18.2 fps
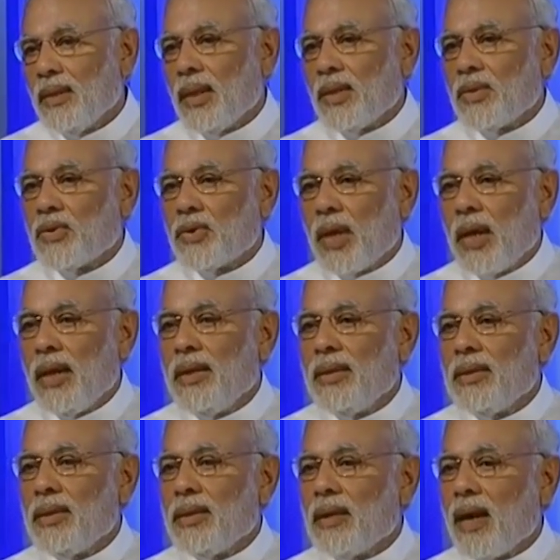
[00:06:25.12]
the
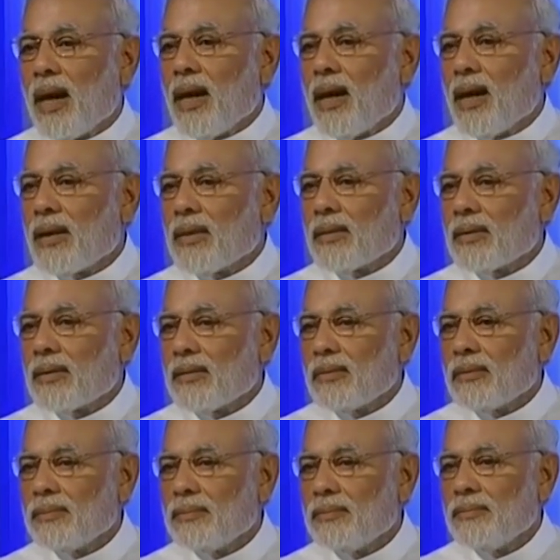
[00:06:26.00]
challenges are
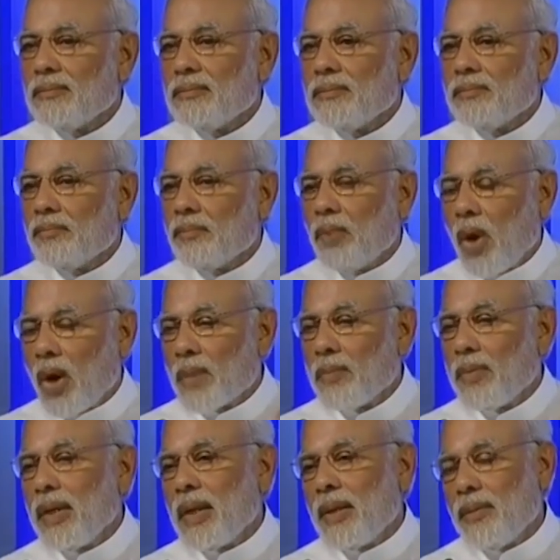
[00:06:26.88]

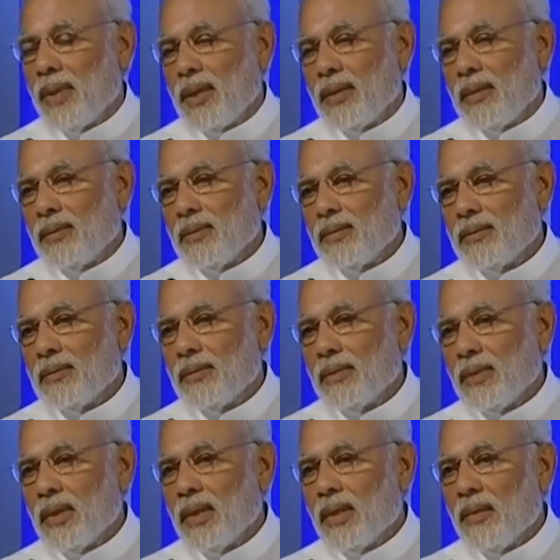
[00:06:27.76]
formidable,
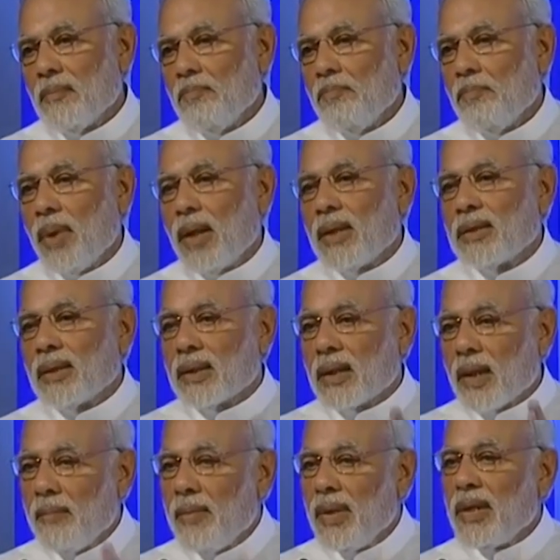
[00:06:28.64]
but the
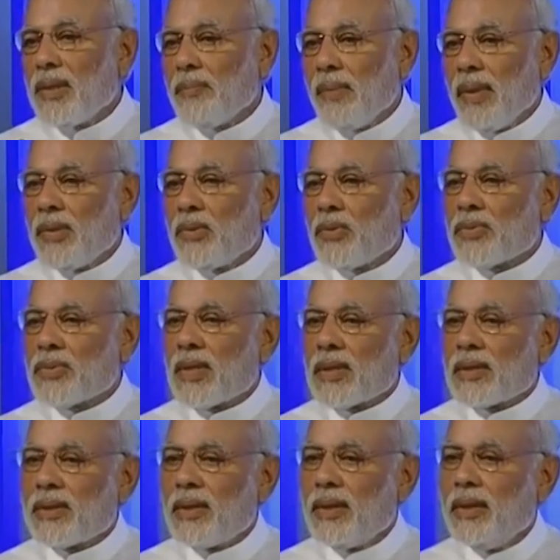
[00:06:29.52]
commitment to
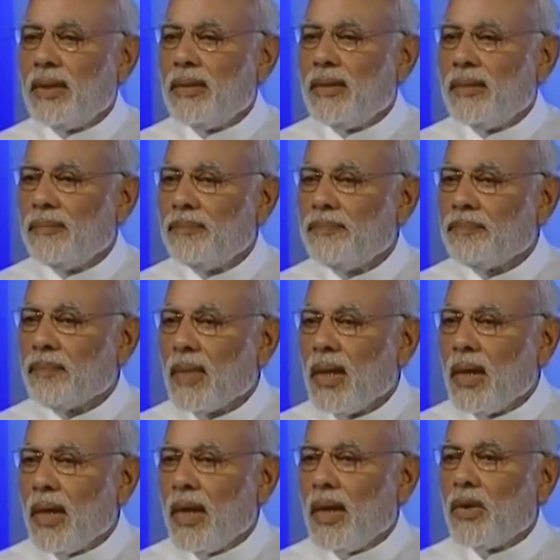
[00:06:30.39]
succeed
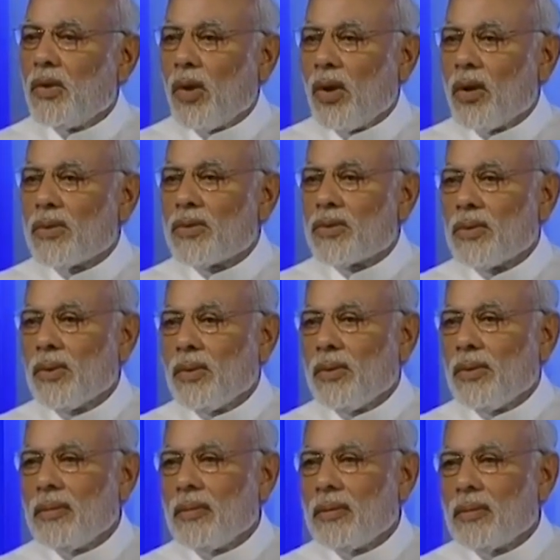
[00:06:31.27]
is
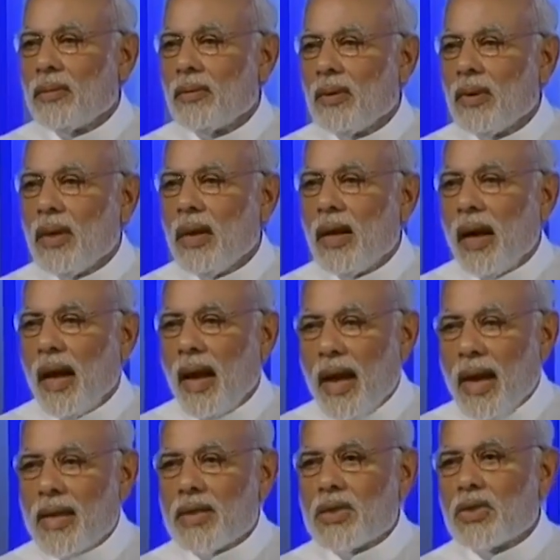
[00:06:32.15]
also
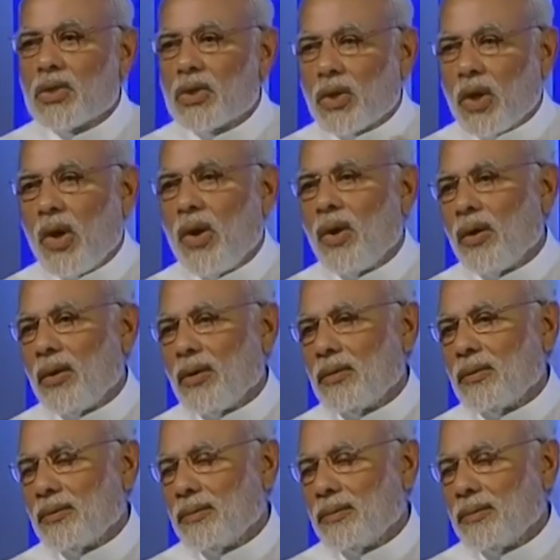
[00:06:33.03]
as strong.